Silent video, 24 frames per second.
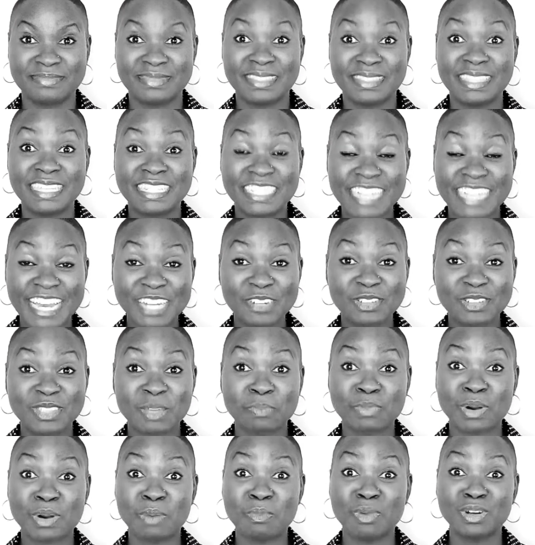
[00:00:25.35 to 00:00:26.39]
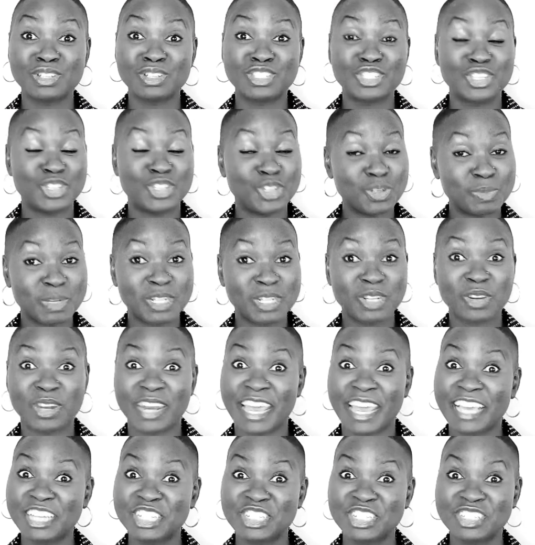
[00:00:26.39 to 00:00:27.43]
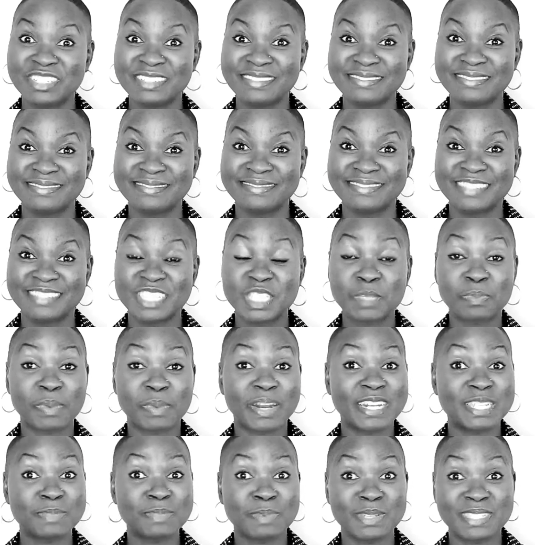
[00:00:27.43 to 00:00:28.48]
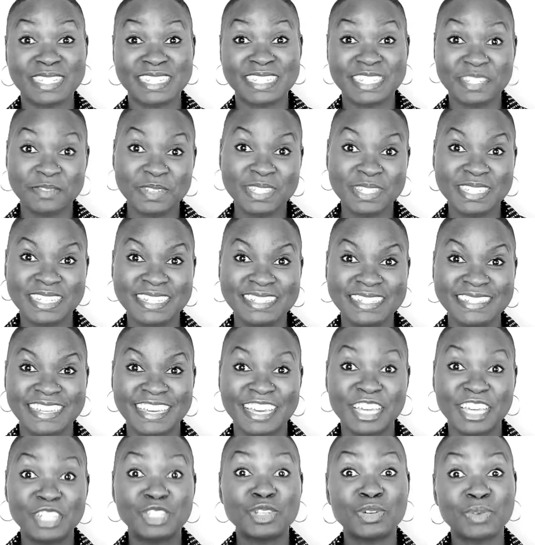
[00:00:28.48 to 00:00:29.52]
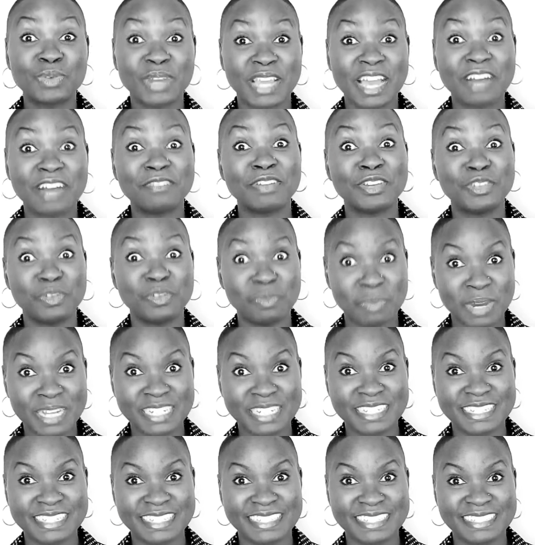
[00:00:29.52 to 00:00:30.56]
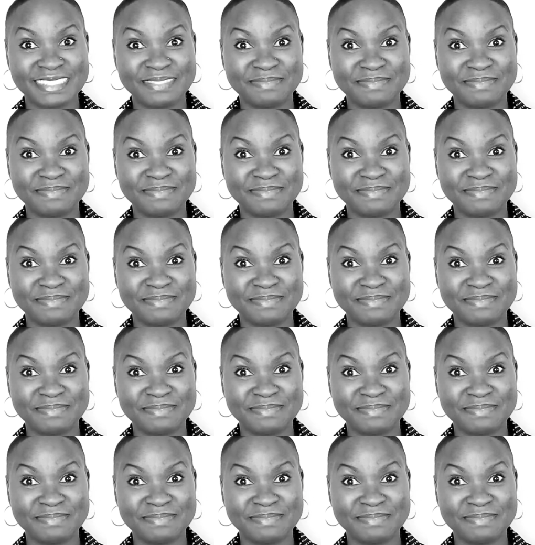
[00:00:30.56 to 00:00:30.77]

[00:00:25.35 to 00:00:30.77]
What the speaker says: the channel that promotes human connection, spreads positivity to recover humanity.